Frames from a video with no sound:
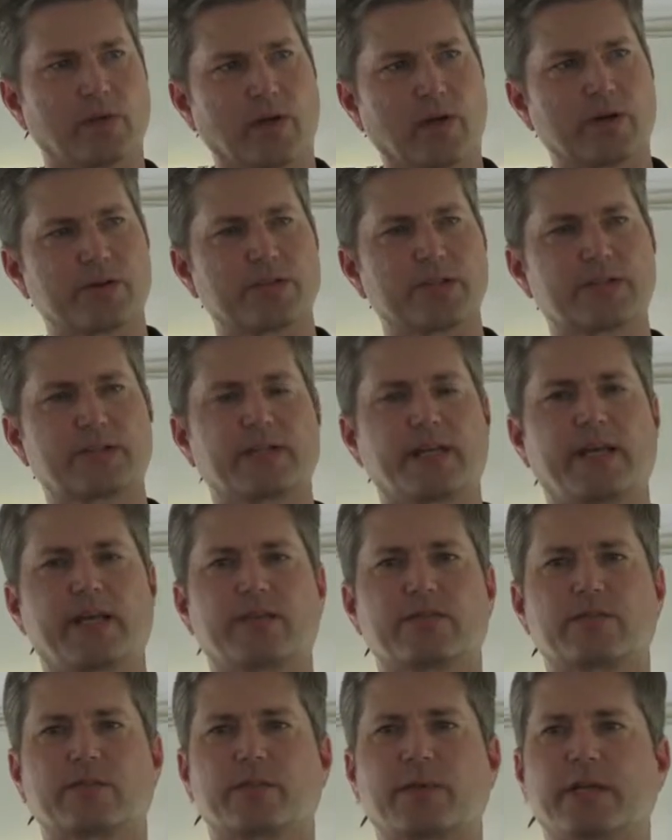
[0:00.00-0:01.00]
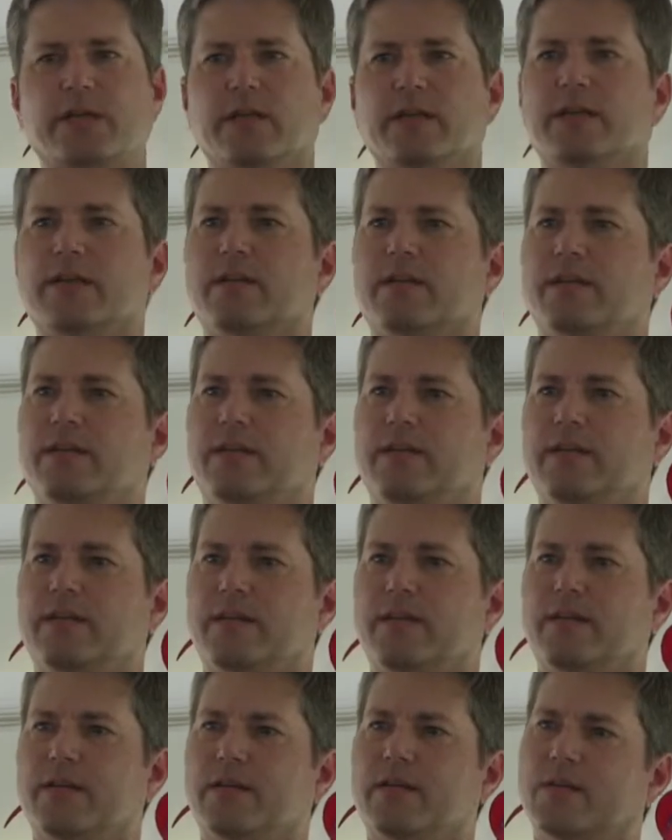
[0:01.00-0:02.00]
largest cancer meeting
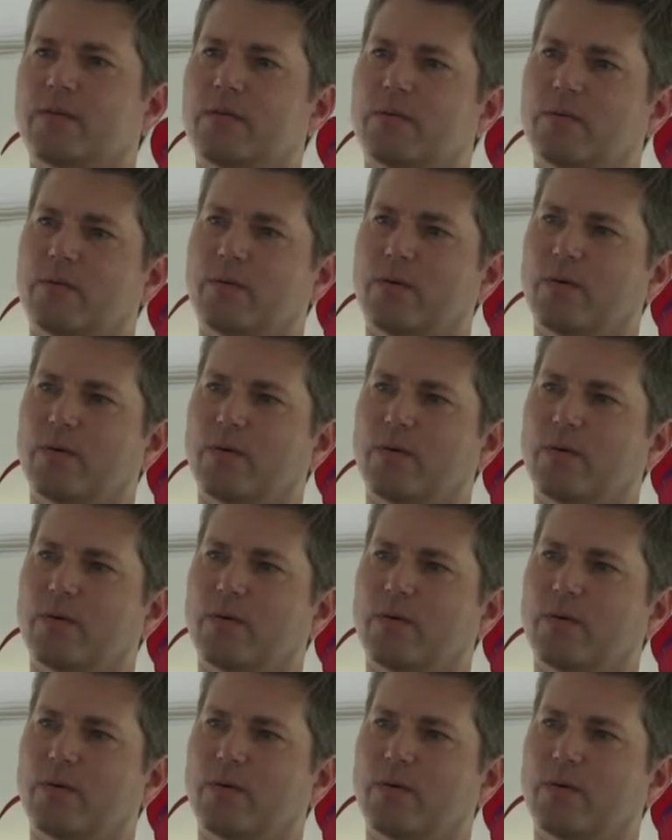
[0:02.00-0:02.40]
in the